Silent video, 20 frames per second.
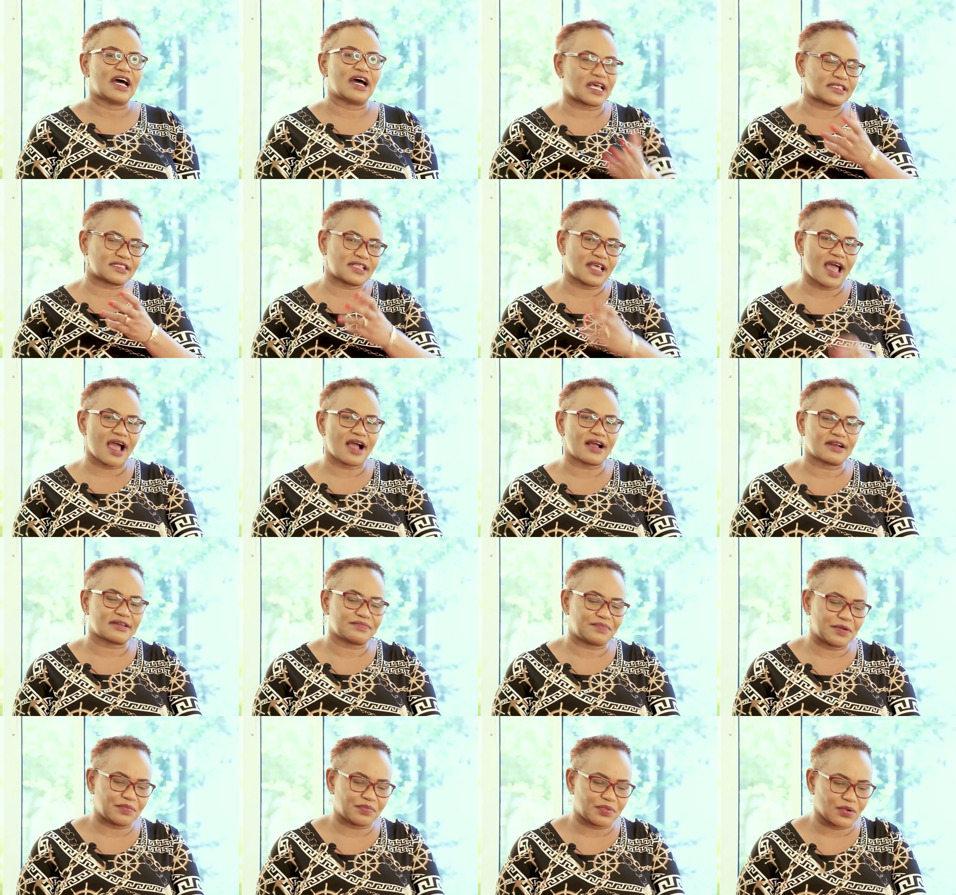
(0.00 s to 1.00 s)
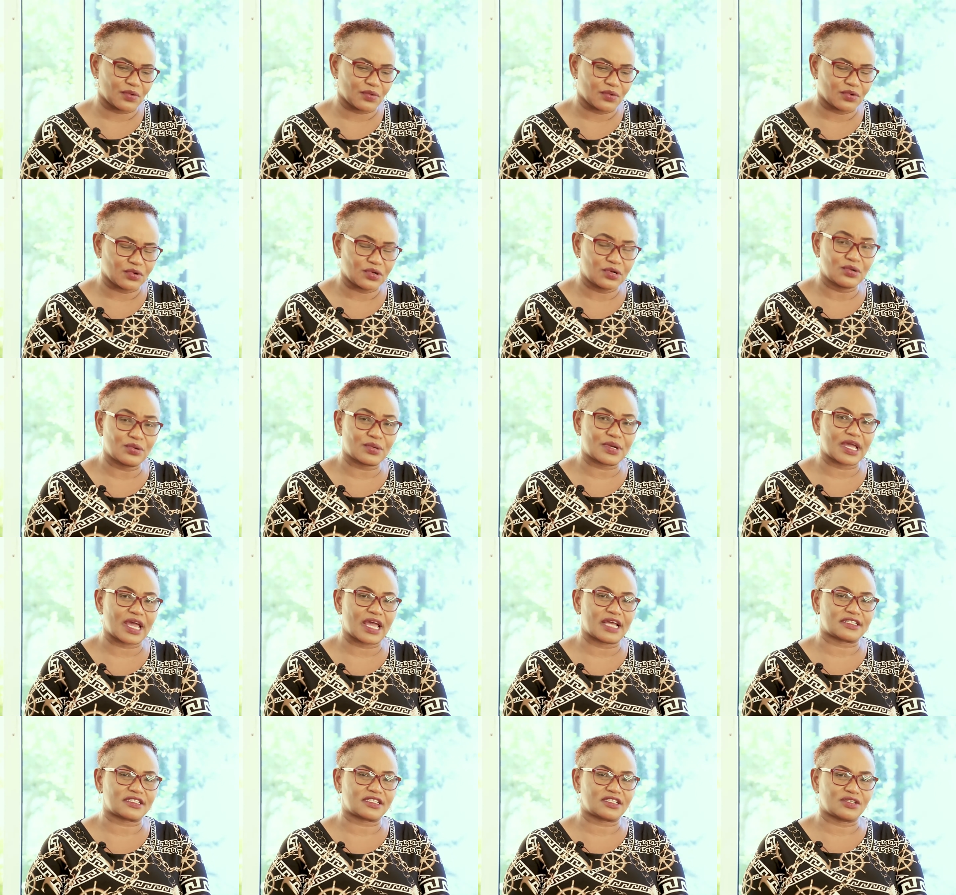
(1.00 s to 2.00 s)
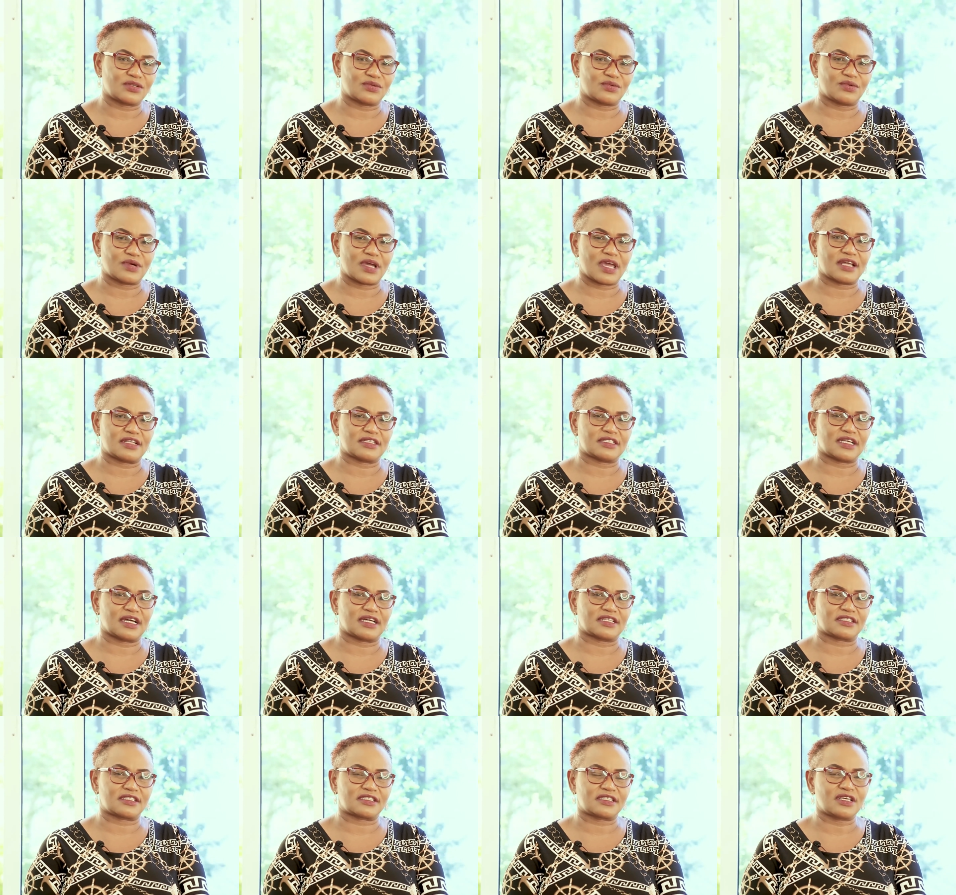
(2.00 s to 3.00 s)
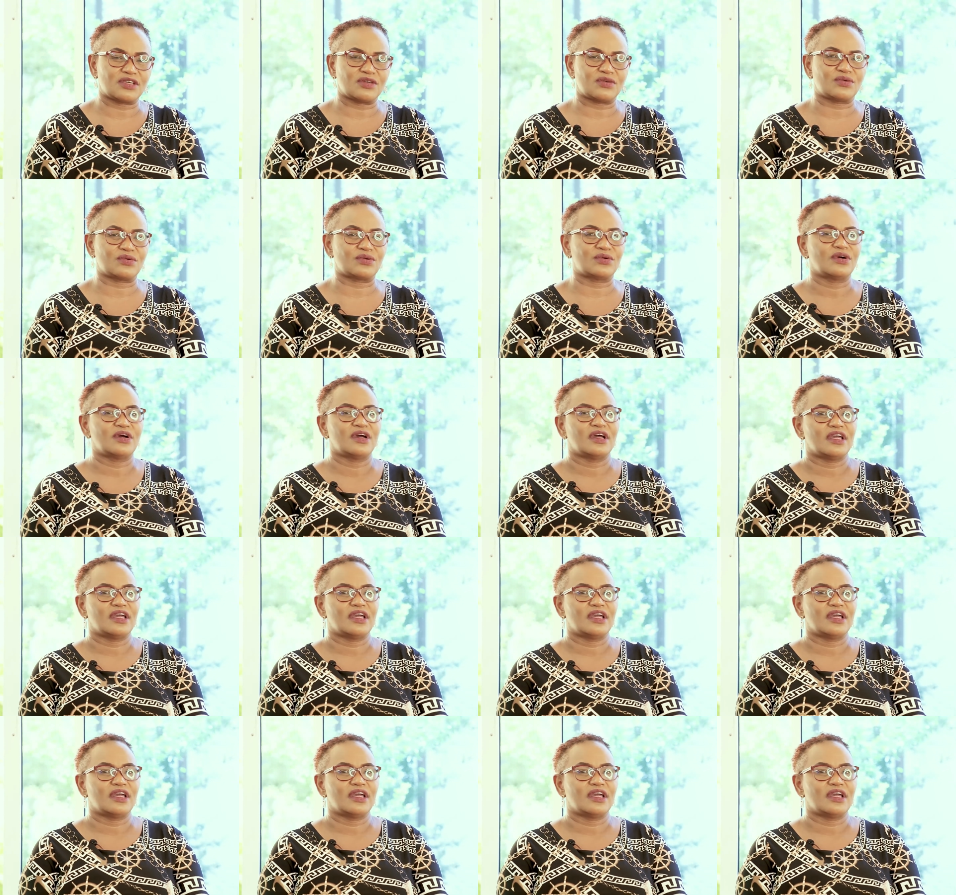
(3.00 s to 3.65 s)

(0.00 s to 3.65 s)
As the young people look at you and see you